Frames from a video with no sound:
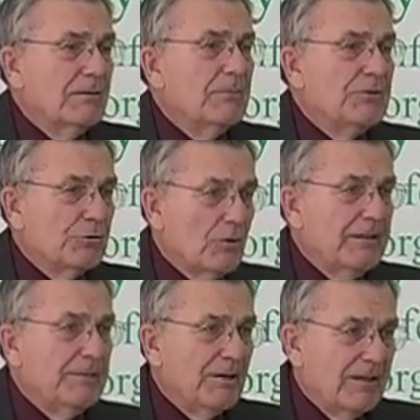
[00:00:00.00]
the
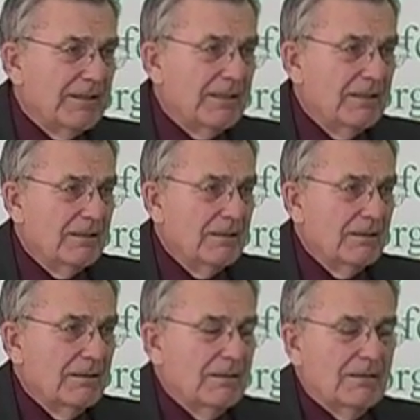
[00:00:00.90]
majority party.
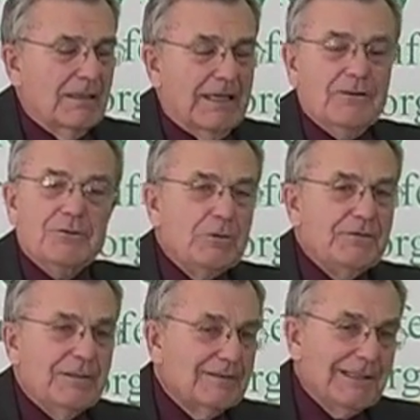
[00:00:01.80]
I don't know
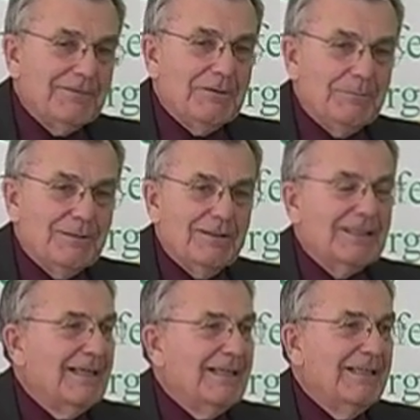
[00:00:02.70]
if there's ever a bill
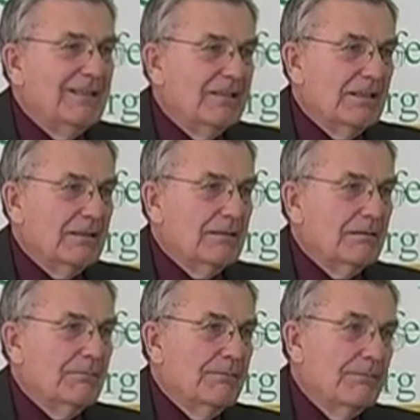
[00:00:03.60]
that had a hearing
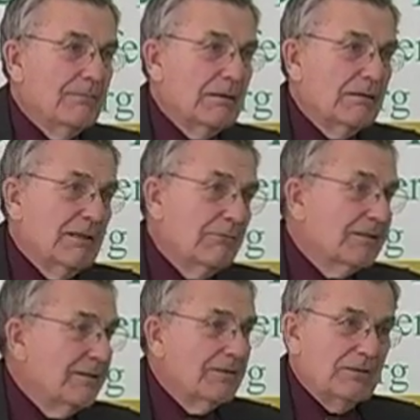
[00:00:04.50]
that
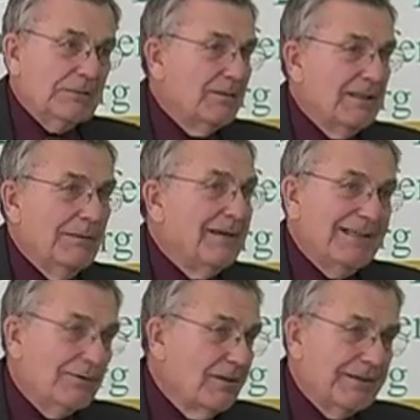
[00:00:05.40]
was introduced by the
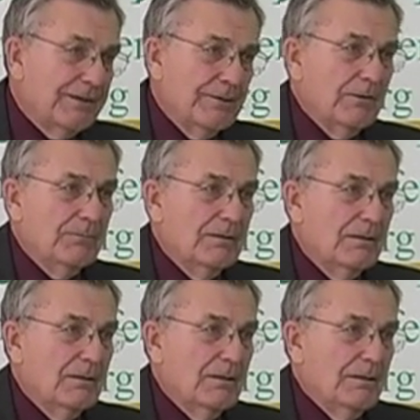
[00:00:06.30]
minority group.
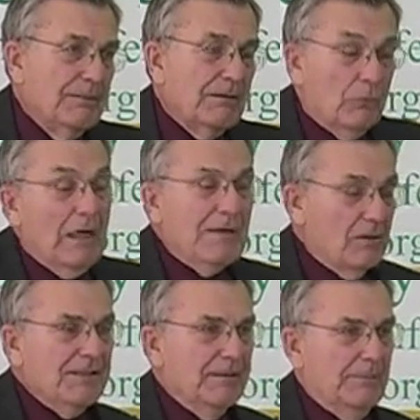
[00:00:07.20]
Why
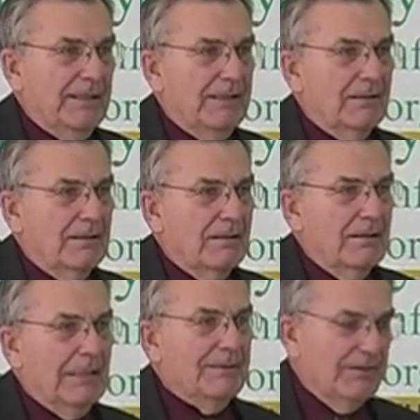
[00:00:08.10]
would there be?
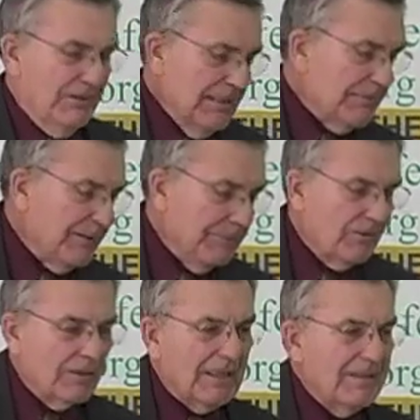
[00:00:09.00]
I mean, these people
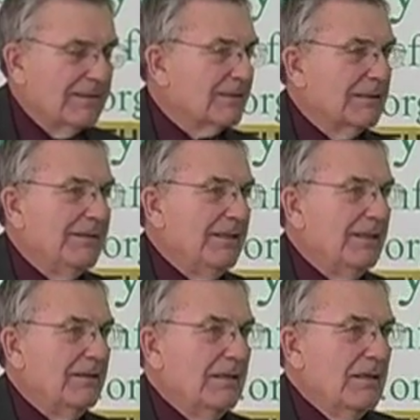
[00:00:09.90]
are on this
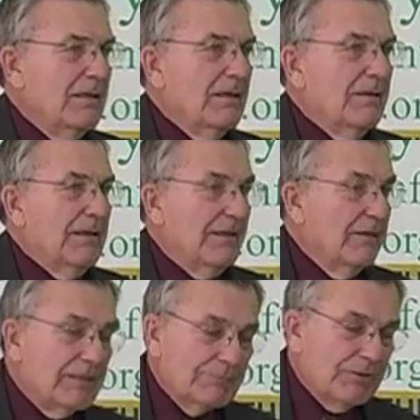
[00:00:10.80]
committee that are
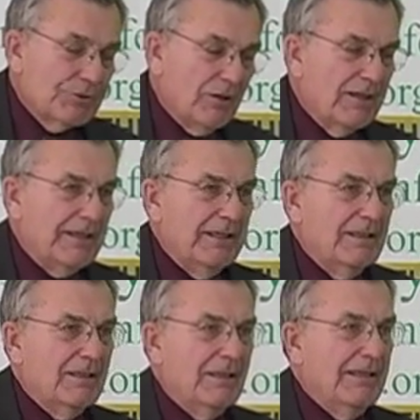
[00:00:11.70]
in the
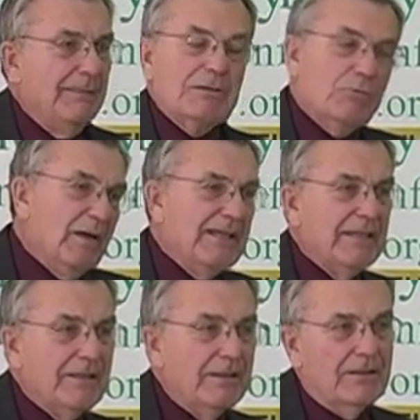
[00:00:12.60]
majority, and they've been
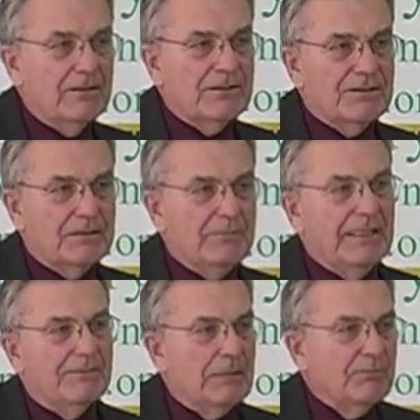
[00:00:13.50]
waiting years to be
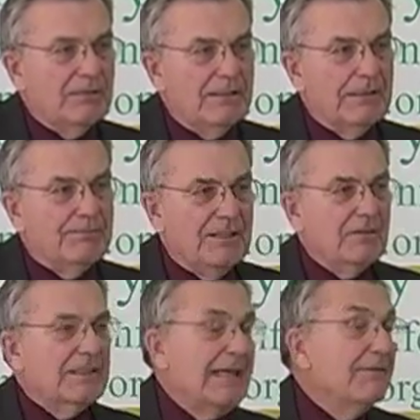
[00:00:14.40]
able to put in a
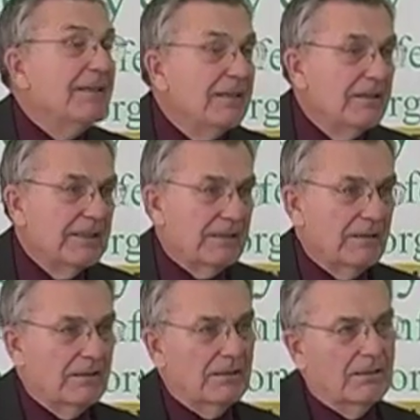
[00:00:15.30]
bill to have a hearing.
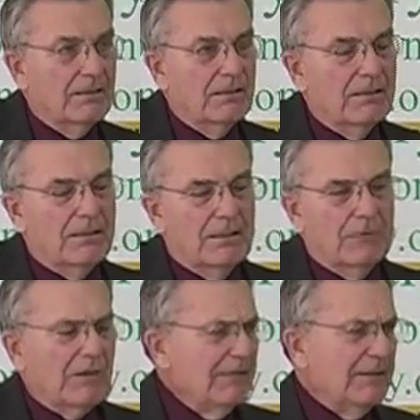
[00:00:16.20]
And
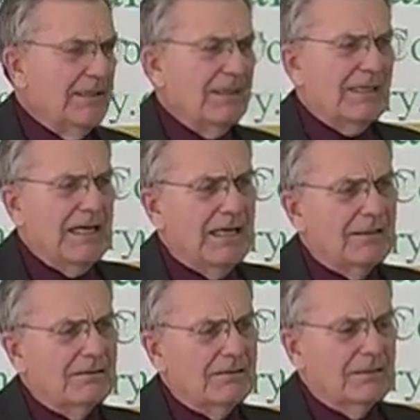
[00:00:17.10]
why would they
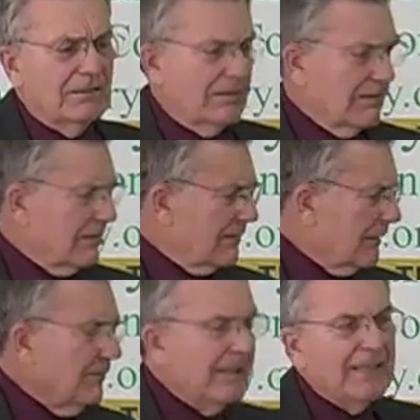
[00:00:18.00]
allow
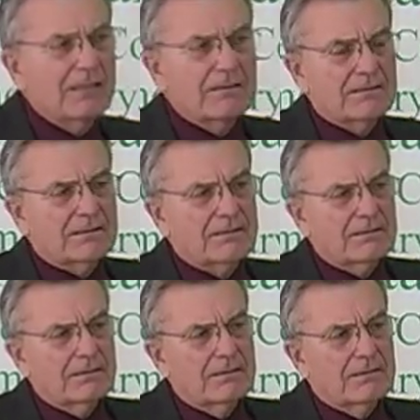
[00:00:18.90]
somebody else
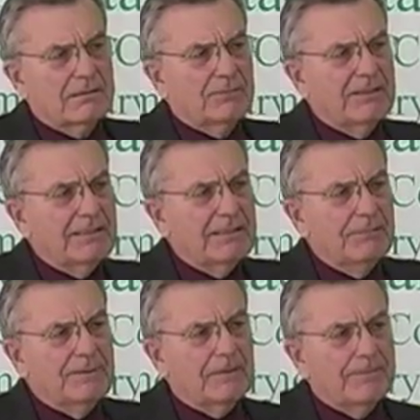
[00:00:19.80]
to bring in the
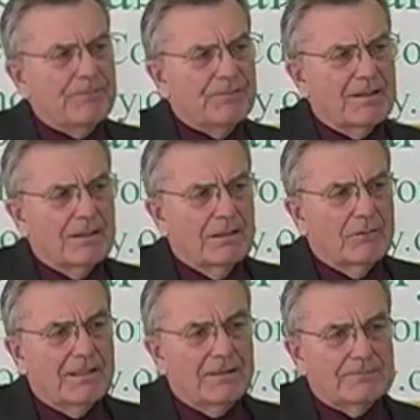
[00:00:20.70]
bill?
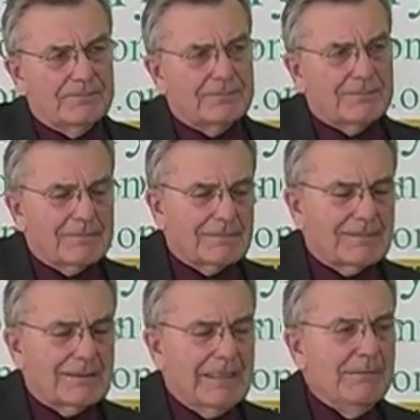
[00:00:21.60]
Well,
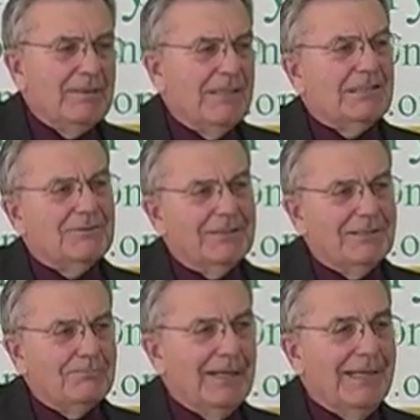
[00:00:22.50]
I pestered
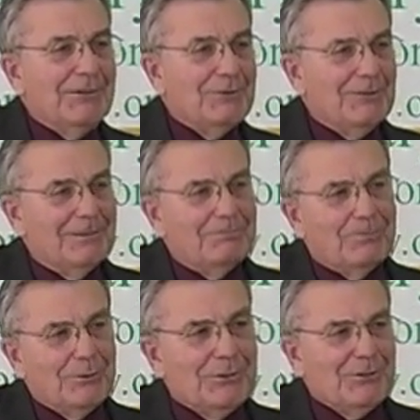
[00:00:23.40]
and badgered and
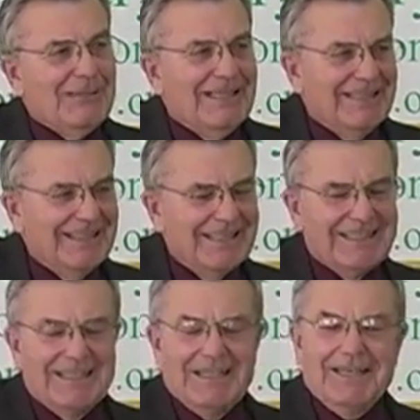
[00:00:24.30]
pushed,
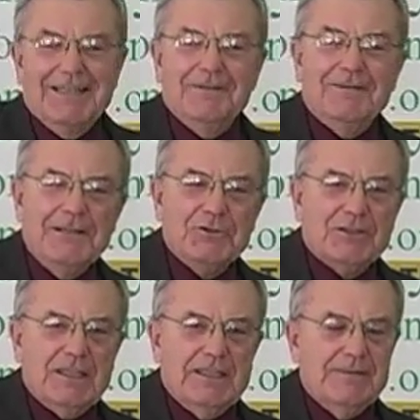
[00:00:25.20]
and
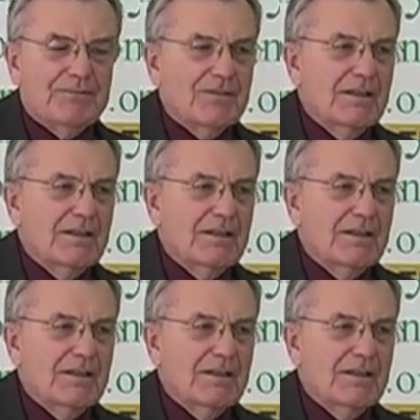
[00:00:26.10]
eventually